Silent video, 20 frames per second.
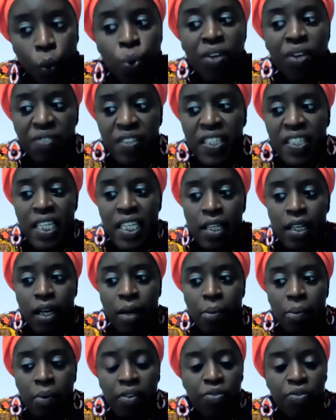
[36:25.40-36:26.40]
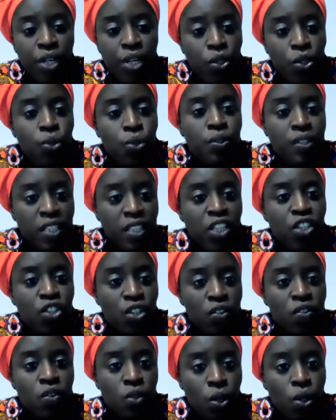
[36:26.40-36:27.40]
We've seen a couple of radio
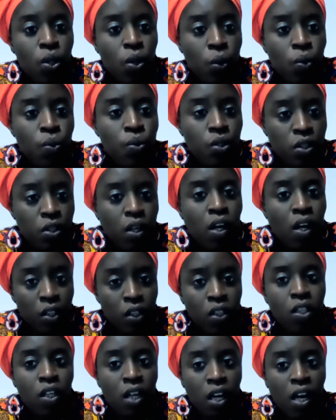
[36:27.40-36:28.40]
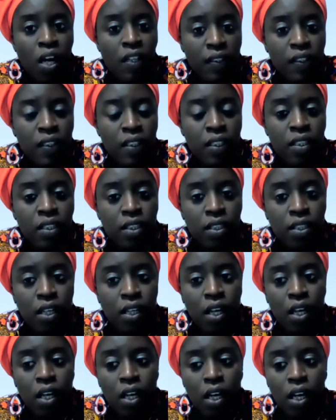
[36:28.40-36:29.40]
stations closed on the continent
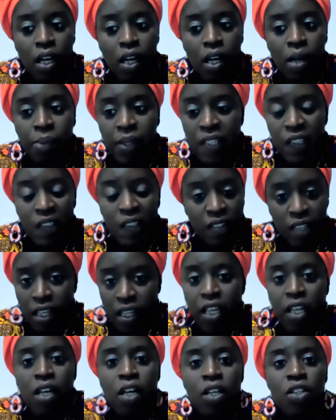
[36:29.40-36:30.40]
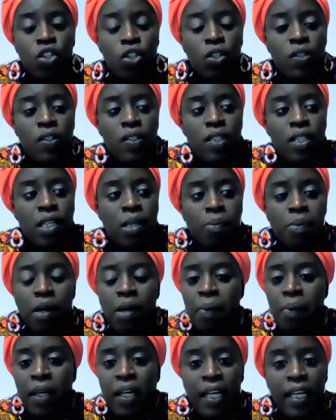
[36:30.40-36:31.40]
because they cannot just keep
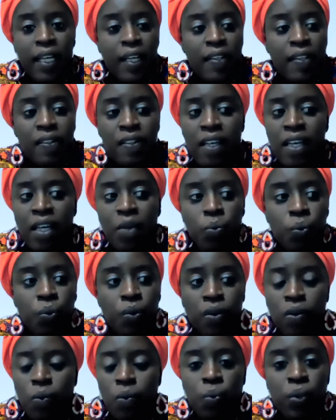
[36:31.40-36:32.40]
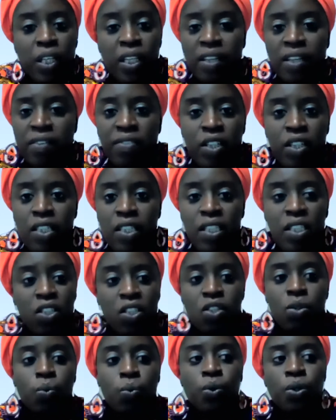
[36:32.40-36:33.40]
up. And like I said, we live in a
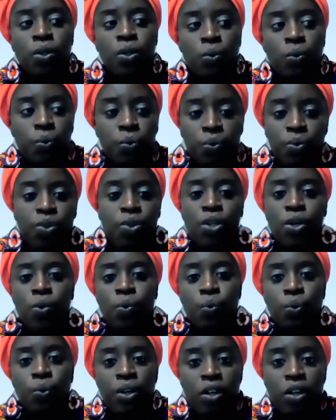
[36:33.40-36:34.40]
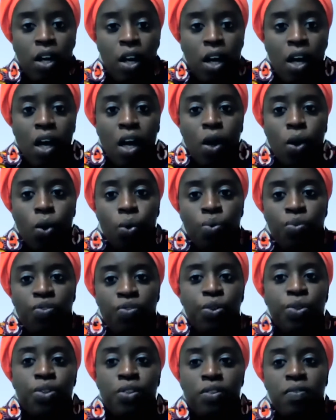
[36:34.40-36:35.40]
digital world, where
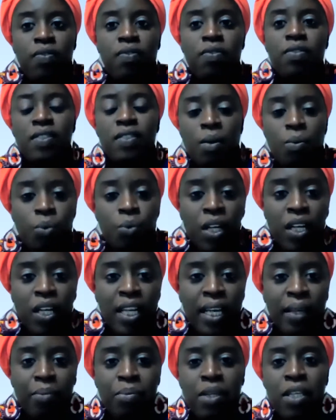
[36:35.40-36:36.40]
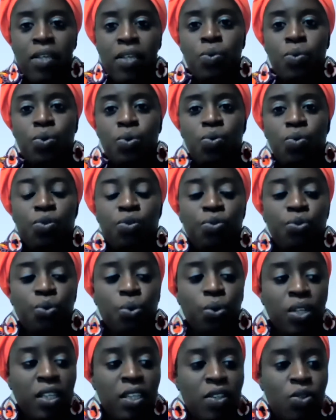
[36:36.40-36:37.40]
over someone like me who's over
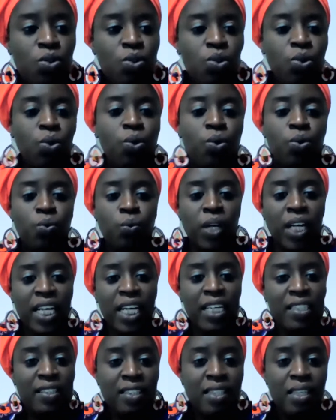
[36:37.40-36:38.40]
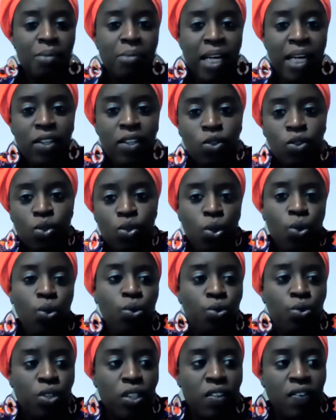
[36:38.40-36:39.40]
40 years old, when I see my
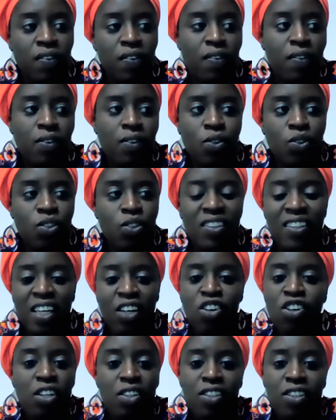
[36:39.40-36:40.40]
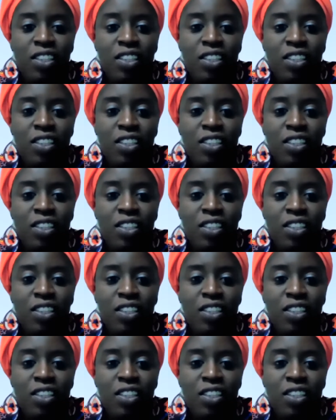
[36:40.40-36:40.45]
children, they